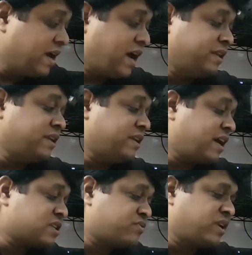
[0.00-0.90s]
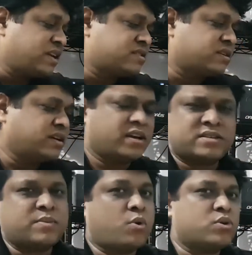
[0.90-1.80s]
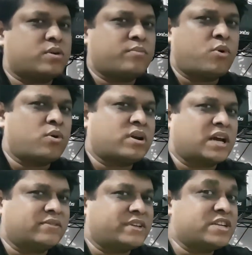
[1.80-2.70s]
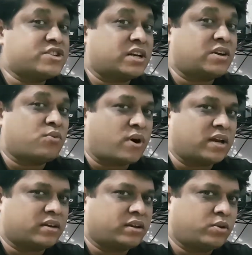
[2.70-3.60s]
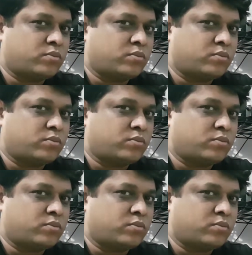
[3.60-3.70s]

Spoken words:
And the next one is the more conventional one,